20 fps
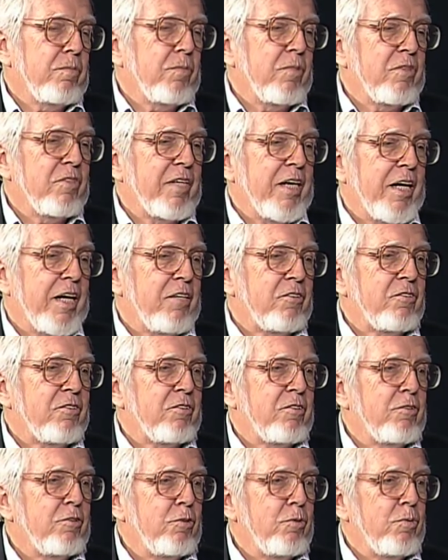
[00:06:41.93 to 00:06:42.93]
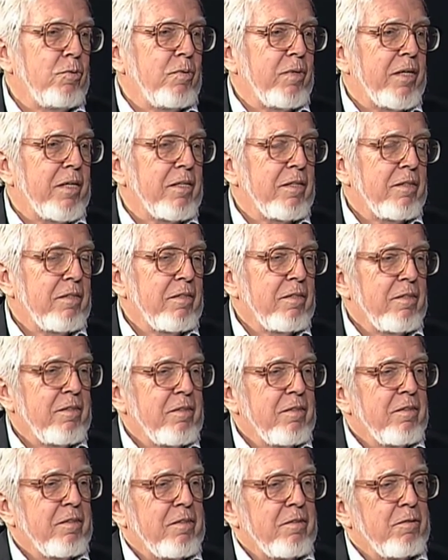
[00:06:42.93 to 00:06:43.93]
was asked to
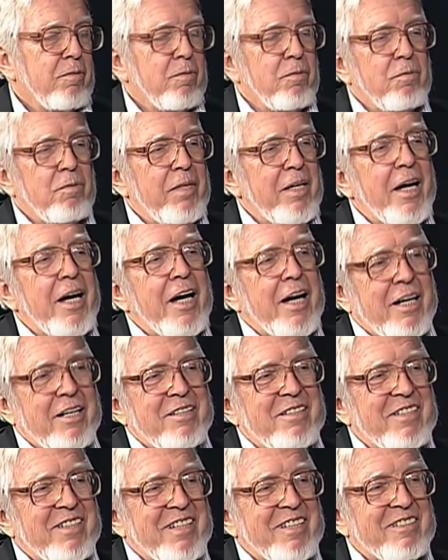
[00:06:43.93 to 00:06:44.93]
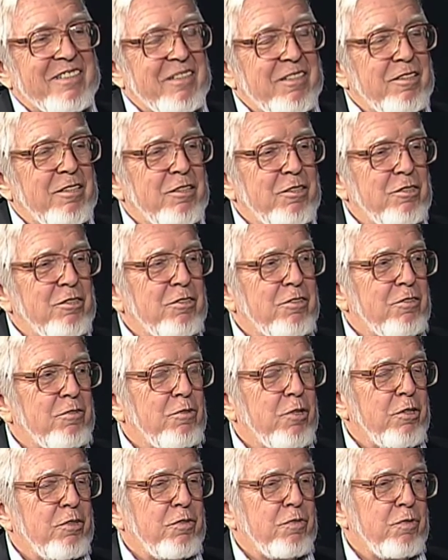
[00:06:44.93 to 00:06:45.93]
react, and I said, this
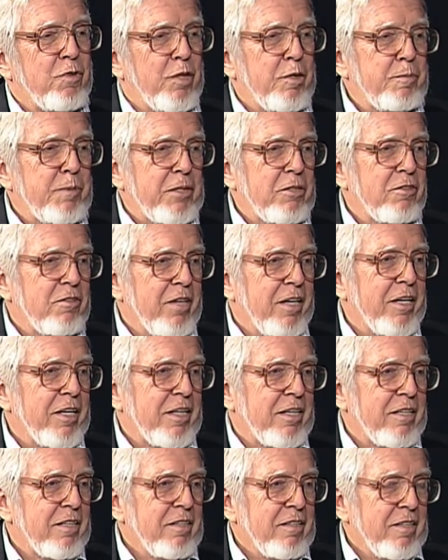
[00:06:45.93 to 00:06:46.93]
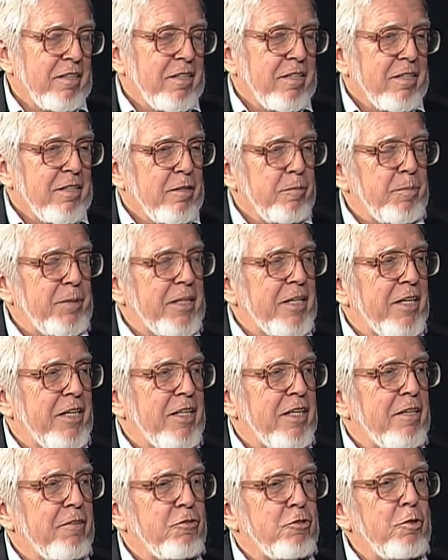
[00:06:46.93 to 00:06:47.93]
looks very much like the
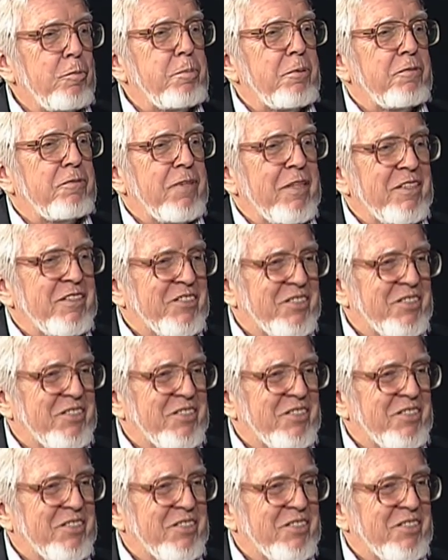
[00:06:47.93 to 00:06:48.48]
beginning of Superfund